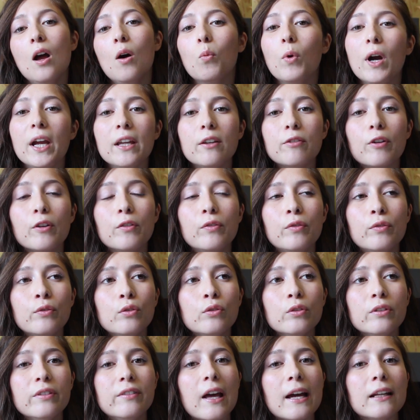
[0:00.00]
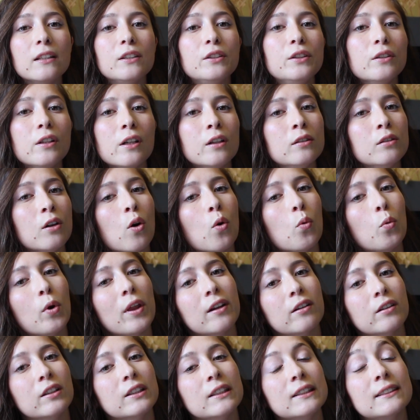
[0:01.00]
wait for food that you don't know
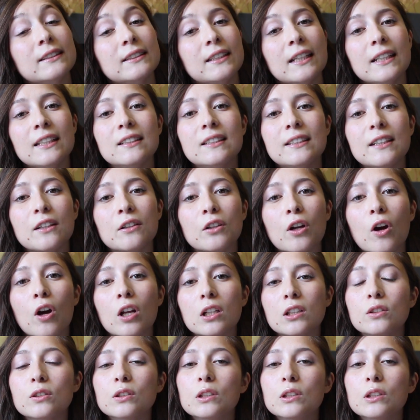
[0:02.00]
whether it's tasty or not,